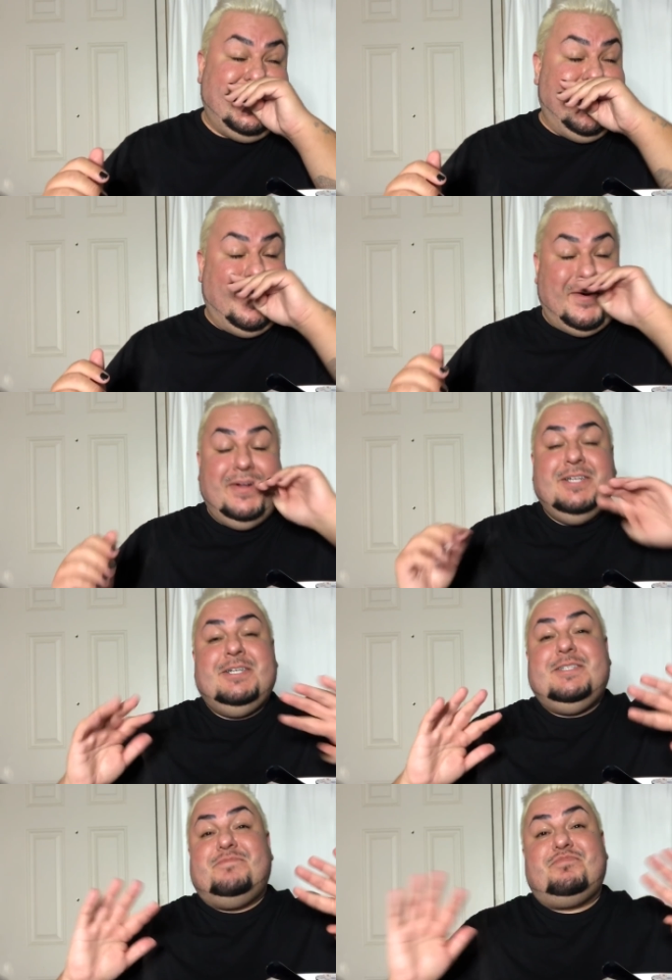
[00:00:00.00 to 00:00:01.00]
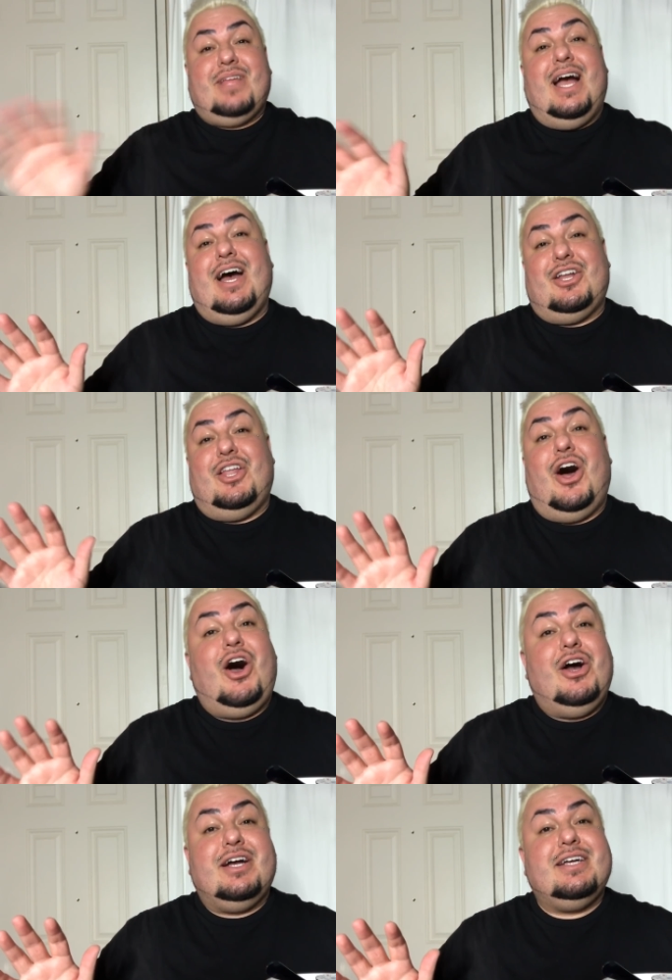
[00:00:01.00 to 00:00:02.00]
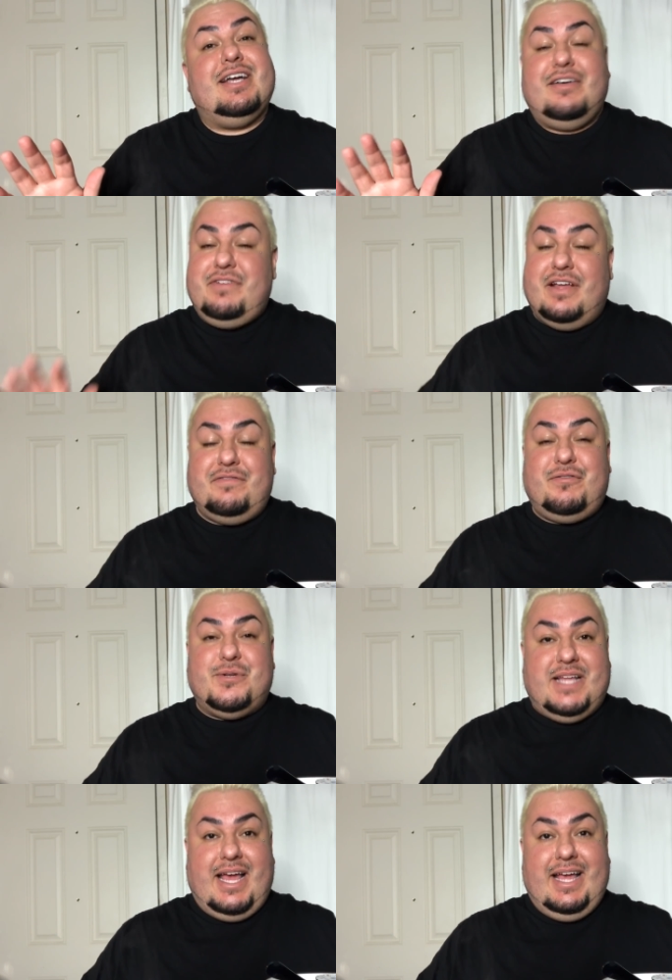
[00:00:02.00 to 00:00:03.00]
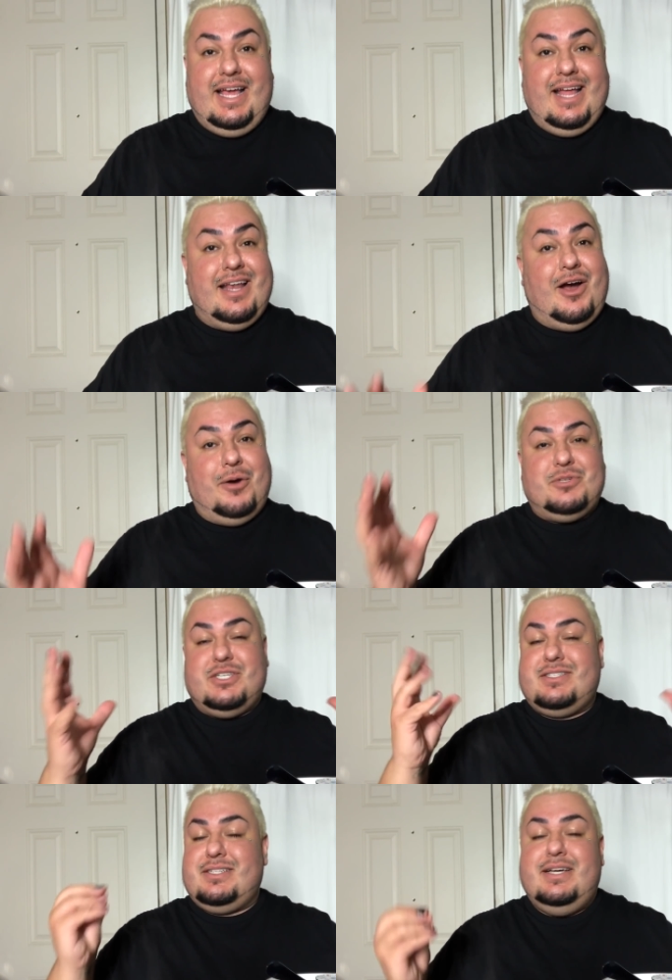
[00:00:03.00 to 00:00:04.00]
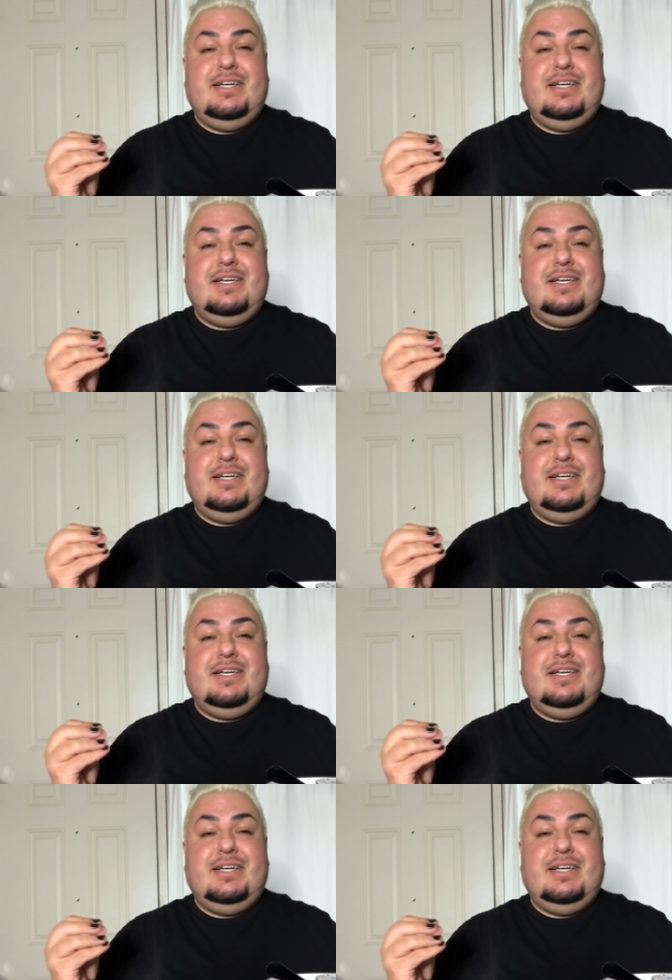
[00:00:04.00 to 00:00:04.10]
Y'all, I had a long, eventful day and now I'm just